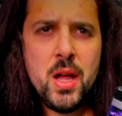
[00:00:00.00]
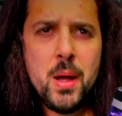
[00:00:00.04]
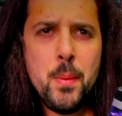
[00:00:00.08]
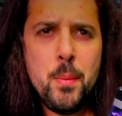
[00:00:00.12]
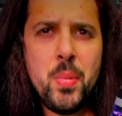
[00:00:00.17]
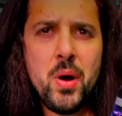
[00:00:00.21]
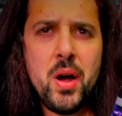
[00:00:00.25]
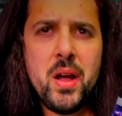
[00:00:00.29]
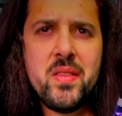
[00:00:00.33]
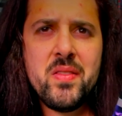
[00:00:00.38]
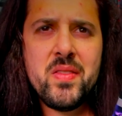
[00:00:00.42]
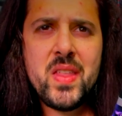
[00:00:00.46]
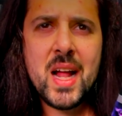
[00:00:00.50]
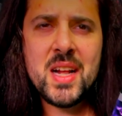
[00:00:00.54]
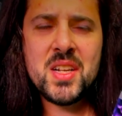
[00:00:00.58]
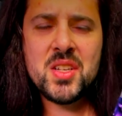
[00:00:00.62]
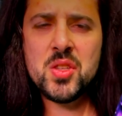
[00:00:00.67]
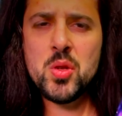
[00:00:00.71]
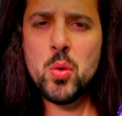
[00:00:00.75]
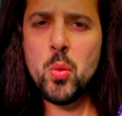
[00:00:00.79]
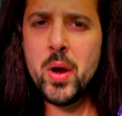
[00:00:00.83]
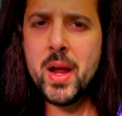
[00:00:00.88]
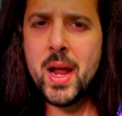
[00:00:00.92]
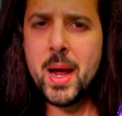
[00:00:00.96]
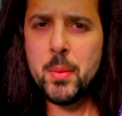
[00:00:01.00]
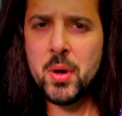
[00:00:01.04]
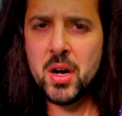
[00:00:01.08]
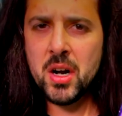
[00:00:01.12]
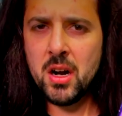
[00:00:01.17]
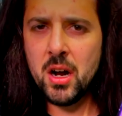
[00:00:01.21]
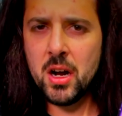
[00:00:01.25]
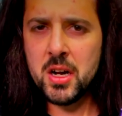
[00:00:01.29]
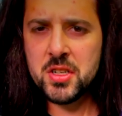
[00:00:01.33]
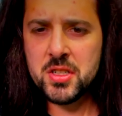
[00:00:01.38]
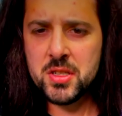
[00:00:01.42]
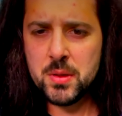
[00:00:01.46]
But that's the way I'm
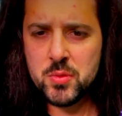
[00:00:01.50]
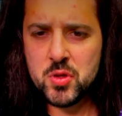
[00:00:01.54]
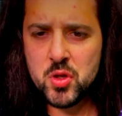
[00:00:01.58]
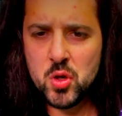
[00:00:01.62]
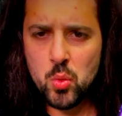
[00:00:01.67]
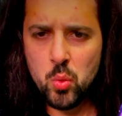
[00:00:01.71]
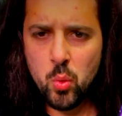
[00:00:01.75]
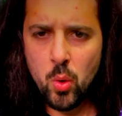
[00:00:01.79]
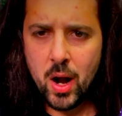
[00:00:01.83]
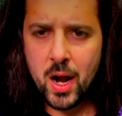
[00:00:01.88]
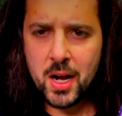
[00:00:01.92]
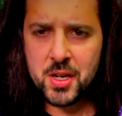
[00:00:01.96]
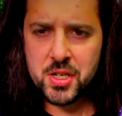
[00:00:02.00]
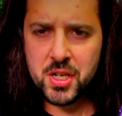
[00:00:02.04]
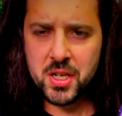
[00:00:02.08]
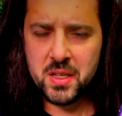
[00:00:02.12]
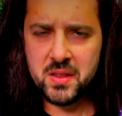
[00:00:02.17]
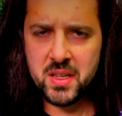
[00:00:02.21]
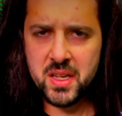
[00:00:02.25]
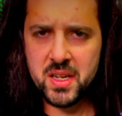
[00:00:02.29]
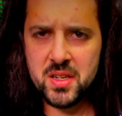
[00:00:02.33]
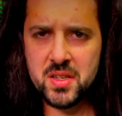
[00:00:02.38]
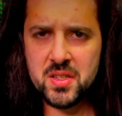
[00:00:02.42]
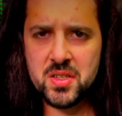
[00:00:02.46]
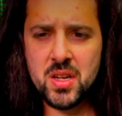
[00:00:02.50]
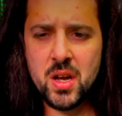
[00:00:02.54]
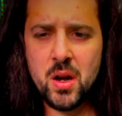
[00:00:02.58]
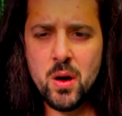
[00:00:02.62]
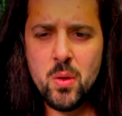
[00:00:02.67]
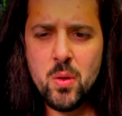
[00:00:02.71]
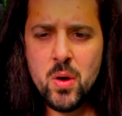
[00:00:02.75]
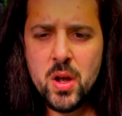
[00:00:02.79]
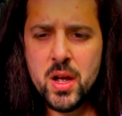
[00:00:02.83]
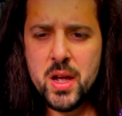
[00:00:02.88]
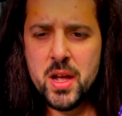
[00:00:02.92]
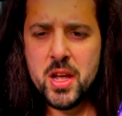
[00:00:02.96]
accustomed to watching these.
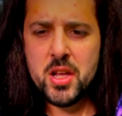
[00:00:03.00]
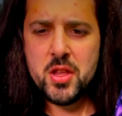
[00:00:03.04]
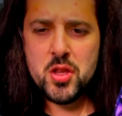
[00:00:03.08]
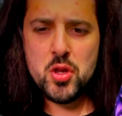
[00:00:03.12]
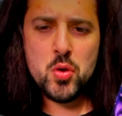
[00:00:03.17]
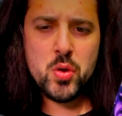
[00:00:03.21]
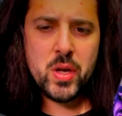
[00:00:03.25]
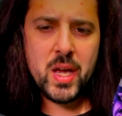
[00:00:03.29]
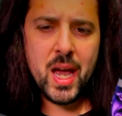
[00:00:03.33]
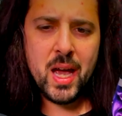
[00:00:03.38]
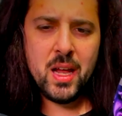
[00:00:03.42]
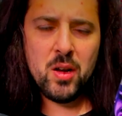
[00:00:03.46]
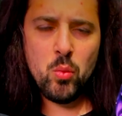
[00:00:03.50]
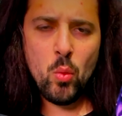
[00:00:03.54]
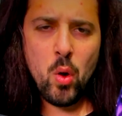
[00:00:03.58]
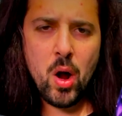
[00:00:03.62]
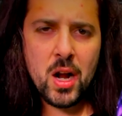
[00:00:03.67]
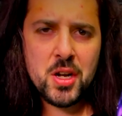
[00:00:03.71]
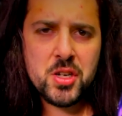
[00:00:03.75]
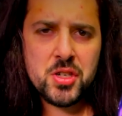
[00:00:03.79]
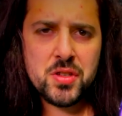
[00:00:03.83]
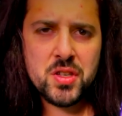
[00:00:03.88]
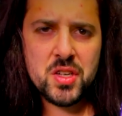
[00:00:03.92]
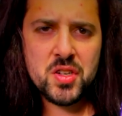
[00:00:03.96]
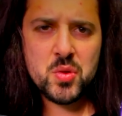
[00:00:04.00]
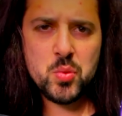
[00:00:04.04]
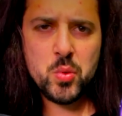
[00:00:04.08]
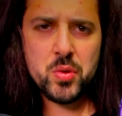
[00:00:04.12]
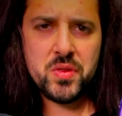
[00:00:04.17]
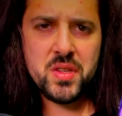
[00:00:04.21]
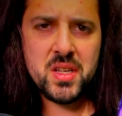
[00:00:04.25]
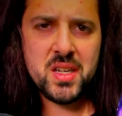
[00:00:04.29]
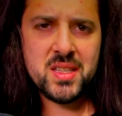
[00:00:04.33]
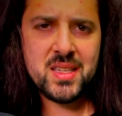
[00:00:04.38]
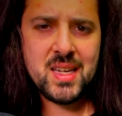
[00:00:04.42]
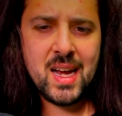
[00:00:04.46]
So you can watch this with
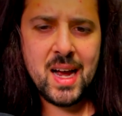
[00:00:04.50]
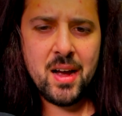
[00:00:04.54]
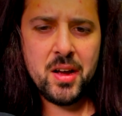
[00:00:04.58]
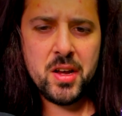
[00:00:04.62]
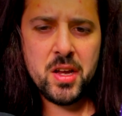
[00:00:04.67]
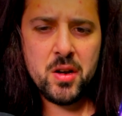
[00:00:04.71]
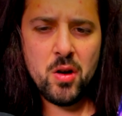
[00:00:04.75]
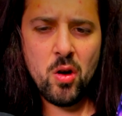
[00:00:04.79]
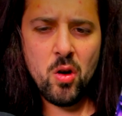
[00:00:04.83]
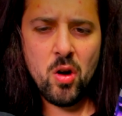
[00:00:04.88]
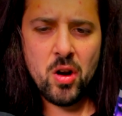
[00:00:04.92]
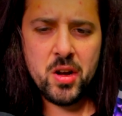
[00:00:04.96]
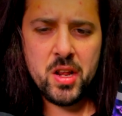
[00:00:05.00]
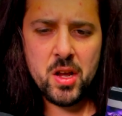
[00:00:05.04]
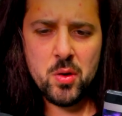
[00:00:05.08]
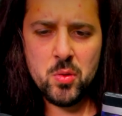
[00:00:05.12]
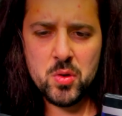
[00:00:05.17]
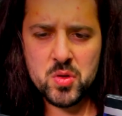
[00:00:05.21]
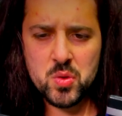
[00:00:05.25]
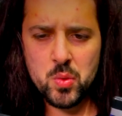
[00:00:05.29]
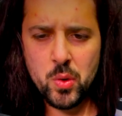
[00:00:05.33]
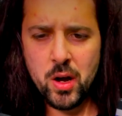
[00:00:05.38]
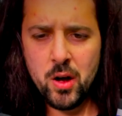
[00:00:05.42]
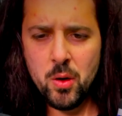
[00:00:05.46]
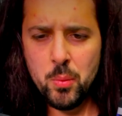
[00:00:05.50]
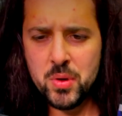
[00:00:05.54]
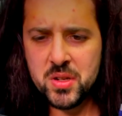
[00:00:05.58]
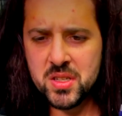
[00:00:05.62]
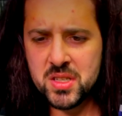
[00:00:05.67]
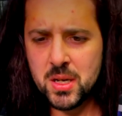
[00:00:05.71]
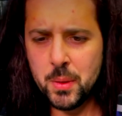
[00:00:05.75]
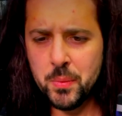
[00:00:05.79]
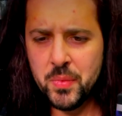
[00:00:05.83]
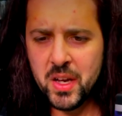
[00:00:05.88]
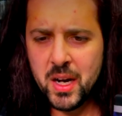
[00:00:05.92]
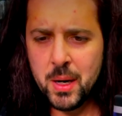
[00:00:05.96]
the Italian audio as well, but
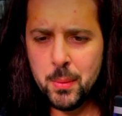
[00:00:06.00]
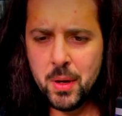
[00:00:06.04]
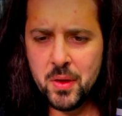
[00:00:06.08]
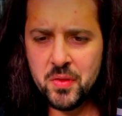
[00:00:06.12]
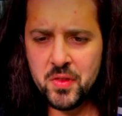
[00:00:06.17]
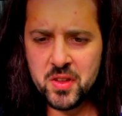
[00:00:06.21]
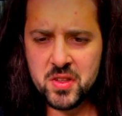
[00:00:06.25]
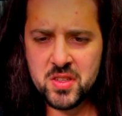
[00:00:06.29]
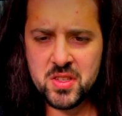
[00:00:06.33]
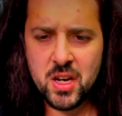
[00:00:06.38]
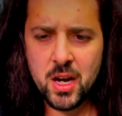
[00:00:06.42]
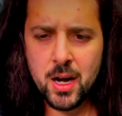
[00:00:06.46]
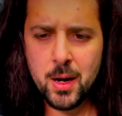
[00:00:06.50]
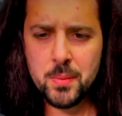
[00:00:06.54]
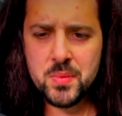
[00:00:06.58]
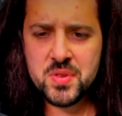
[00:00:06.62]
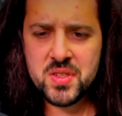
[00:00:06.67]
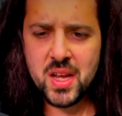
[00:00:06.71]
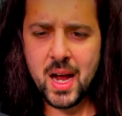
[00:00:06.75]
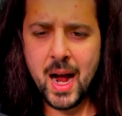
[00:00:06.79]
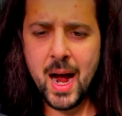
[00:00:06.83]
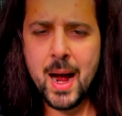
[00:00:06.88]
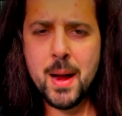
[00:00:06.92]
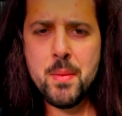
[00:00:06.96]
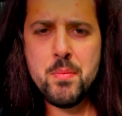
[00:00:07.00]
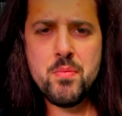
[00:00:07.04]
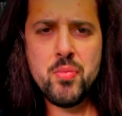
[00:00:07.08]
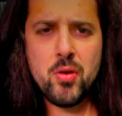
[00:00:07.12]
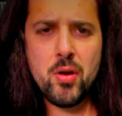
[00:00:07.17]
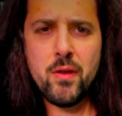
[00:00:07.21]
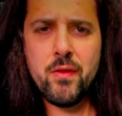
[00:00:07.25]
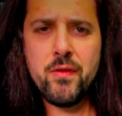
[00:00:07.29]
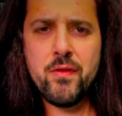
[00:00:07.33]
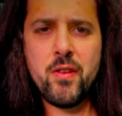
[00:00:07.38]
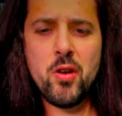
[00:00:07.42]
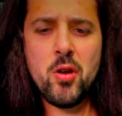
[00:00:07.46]
something about the dubs, I
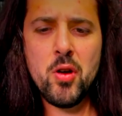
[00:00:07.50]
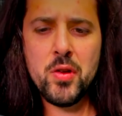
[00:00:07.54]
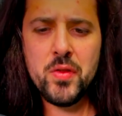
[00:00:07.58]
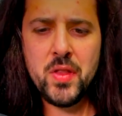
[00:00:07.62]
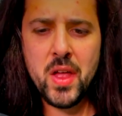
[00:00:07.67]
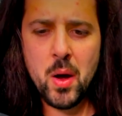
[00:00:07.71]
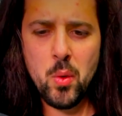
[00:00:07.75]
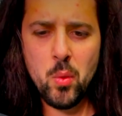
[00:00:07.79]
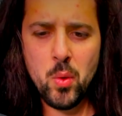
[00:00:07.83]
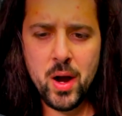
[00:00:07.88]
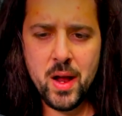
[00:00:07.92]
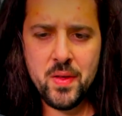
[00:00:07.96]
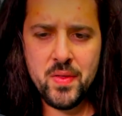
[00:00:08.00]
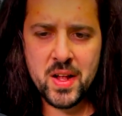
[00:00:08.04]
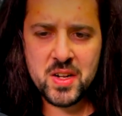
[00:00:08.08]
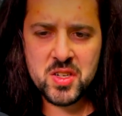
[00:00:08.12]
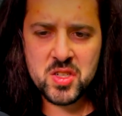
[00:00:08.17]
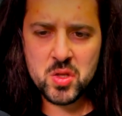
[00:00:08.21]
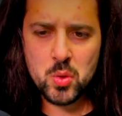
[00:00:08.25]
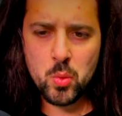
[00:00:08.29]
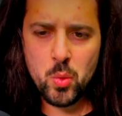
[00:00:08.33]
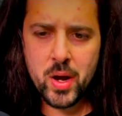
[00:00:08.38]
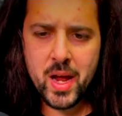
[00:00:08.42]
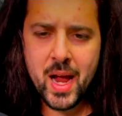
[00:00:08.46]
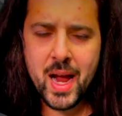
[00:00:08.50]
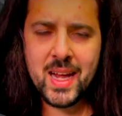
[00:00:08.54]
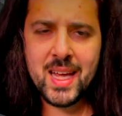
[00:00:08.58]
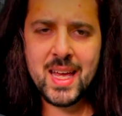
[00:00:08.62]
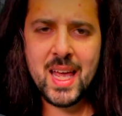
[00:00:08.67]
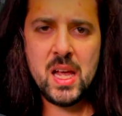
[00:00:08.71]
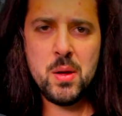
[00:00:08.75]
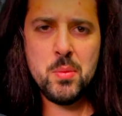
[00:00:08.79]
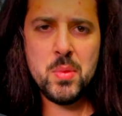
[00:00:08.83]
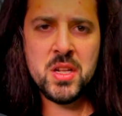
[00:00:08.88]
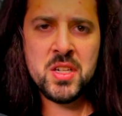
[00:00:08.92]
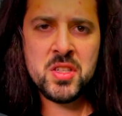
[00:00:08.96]
prefer that way. That's the way I
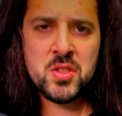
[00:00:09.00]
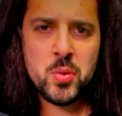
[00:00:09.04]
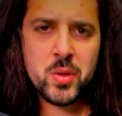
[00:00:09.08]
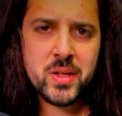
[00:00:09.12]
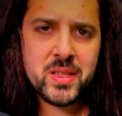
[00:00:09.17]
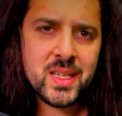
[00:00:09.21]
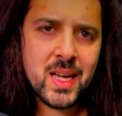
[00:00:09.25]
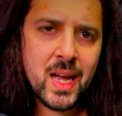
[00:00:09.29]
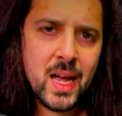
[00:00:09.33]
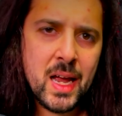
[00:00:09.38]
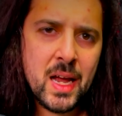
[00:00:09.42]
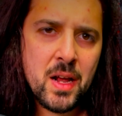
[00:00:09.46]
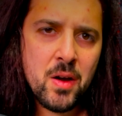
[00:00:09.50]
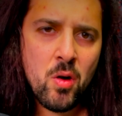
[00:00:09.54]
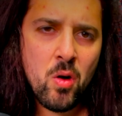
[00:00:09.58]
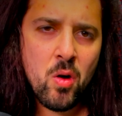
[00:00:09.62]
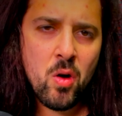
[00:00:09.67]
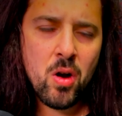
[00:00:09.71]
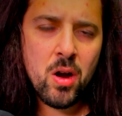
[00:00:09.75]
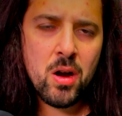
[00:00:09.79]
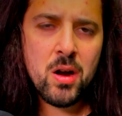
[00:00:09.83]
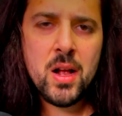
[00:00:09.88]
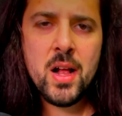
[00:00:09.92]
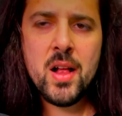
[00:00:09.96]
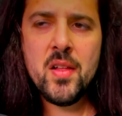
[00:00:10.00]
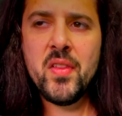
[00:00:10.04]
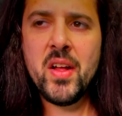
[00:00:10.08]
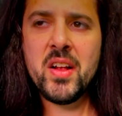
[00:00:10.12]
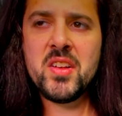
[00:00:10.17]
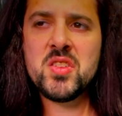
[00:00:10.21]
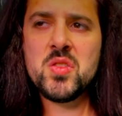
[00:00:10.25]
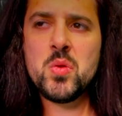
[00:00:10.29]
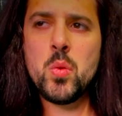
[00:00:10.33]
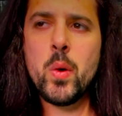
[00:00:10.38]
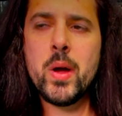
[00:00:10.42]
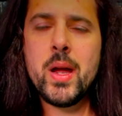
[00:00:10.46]
came into Italian horror.
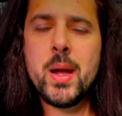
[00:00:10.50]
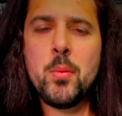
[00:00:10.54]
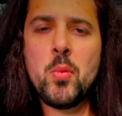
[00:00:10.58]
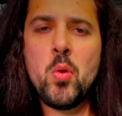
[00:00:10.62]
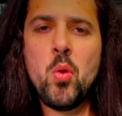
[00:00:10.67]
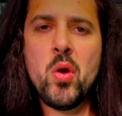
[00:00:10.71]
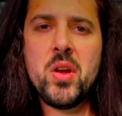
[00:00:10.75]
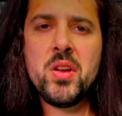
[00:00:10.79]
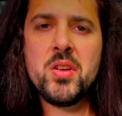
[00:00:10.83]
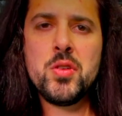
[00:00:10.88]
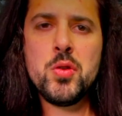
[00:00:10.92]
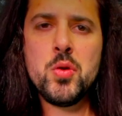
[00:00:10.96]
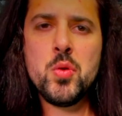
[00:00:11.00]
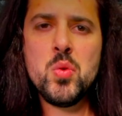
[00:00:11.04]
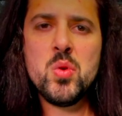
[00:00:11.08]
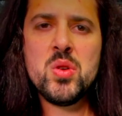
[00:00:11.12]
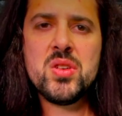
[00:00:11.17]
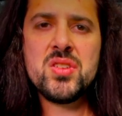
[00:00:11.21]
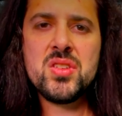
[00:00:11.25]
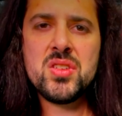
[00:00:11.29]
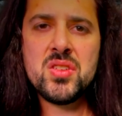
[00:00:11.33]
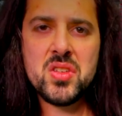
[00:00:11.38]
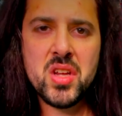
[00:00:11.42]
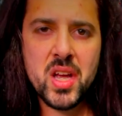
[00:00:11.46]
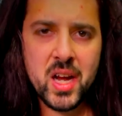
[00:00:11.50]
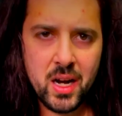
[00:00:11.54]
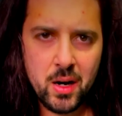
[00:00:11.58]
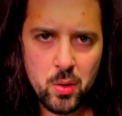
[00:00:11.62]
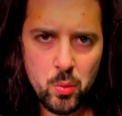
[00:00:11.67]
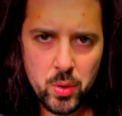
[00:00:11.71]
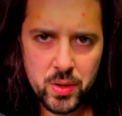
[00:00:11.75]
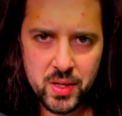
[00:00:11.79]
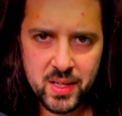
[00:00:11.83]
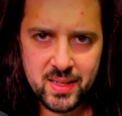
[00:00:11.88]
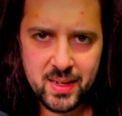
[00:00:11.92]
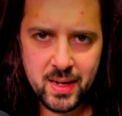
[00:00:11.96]
That's the way I'm going to stick
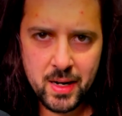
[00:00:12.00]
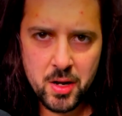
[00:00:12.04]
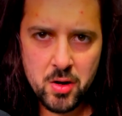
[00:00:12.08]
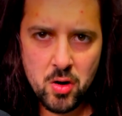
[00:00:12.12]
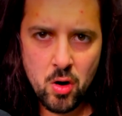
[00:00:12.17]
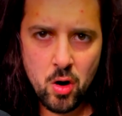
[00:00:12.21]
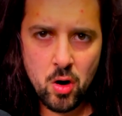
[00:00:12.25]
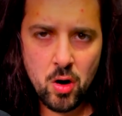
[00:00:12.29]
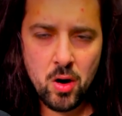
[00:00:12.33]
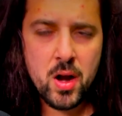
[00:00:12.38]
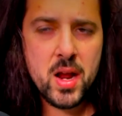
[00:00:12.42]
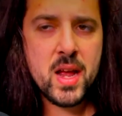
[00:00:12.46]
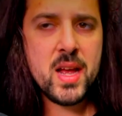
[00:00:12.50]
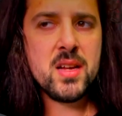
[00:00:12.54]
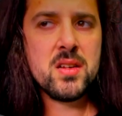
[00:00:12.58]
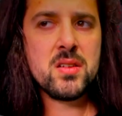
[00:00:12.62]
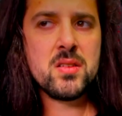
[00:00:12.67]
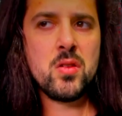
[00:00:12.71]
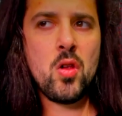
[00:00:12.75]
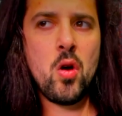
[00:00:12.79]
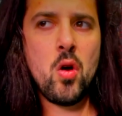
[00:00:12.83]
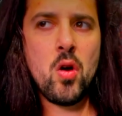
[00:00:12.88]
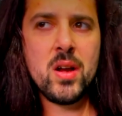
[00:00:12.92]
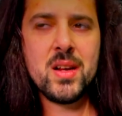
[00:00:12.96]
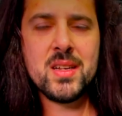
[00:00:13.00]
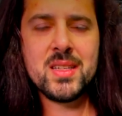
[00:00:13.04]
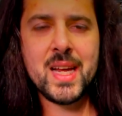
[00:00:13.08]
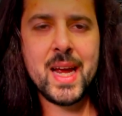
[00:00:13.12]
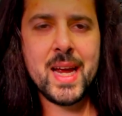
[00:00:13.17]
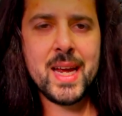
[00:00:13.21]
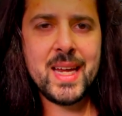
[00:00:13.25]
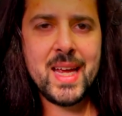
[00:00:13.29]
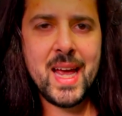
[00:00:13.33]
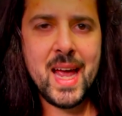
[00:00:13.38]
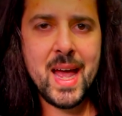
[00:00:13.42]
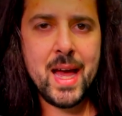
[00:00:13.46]
with Italian horror as long as I
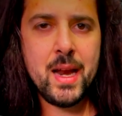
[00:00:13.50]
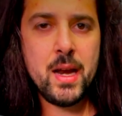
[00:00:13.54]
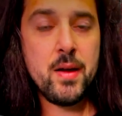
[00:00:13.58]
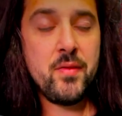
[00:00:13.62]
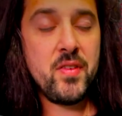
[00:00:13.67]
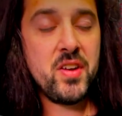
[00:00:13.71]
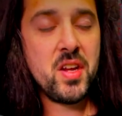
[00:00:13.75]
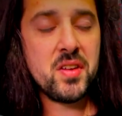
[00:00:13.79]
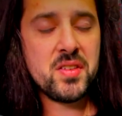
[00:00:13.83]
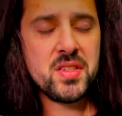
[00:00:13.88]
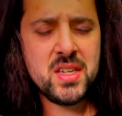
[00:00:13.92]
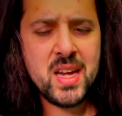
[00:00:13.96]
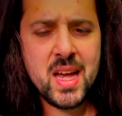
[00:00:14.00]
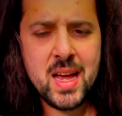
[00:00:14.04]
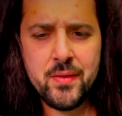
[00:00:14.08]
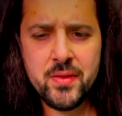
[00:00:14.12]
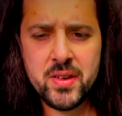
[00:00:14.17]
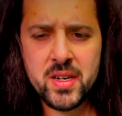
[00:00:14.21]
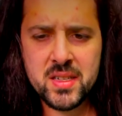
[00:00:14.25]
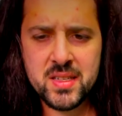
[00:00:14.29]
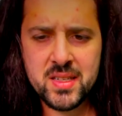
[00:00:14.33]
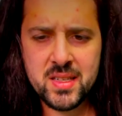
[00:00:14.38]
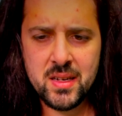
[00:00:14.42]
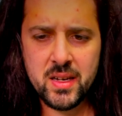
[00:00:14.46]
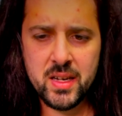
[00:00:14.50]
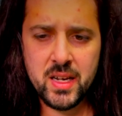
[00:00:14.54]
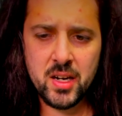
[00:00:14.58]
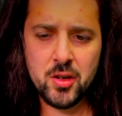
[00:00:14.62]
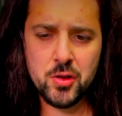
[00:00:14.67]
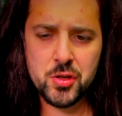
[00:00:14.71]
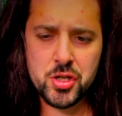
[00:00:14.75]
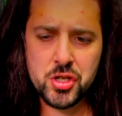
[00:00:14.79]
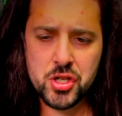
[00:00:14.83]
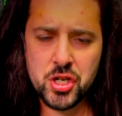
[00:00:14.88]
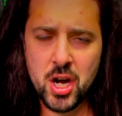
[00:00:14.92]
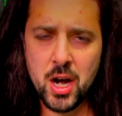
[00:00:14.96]
can. If it doesn't have an
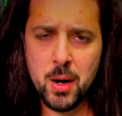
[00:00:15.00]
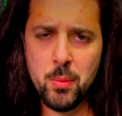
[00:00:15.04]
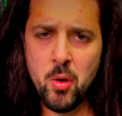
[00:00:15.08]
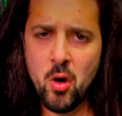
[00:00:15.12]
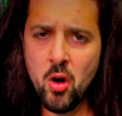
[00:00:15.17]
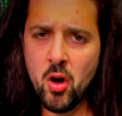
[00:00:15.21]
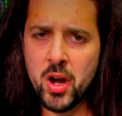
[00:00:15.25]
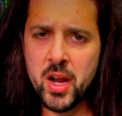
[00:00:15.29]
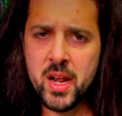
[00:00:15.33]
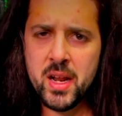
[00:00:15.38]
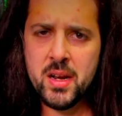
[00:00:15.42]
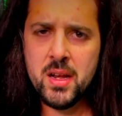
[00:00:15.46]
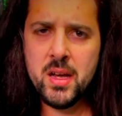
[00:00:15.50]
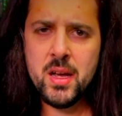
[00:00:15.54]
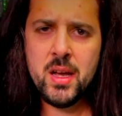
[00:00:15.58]
English dub on it,